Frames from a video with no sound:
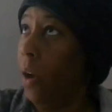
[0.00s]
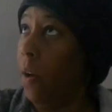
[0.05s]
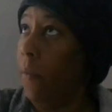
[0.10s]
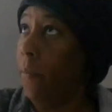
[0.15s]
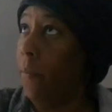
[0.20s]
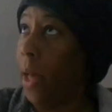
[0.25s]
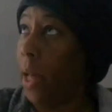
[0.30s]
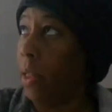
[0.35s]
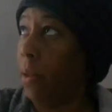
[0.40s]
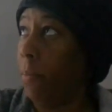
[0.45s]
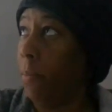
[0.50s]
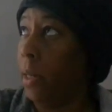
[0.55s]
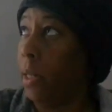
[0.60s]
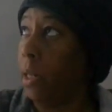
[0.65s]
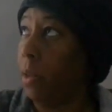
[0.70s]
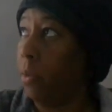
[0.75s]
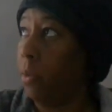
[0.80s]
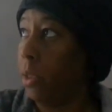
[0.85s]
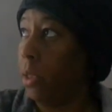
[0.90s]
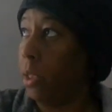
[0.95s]
that the money
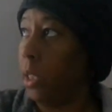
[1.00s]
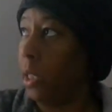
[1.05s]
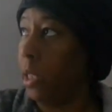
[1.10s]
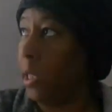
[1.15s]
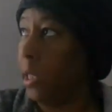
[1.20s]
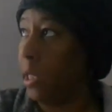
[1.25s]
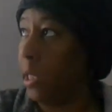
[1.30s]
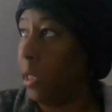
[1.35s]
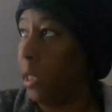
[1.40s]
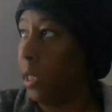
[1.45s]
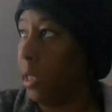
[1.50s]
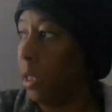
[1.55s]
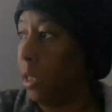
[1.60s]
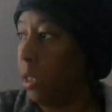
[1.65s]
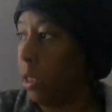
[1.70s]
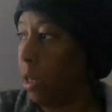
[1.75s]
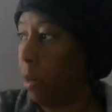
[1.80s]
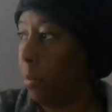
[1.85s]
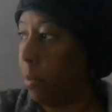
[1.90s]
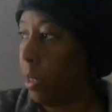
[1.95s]
was here and this
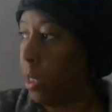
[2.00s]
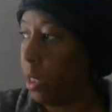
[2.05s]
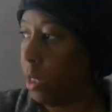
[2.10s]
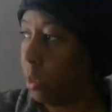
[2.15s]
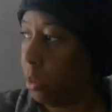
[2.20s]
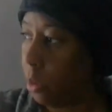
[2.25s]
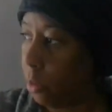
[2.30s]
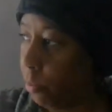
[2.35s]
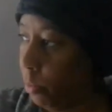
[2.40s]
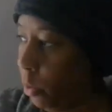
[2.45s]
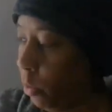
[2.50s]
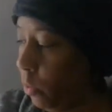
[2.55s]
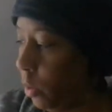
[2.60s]
company moved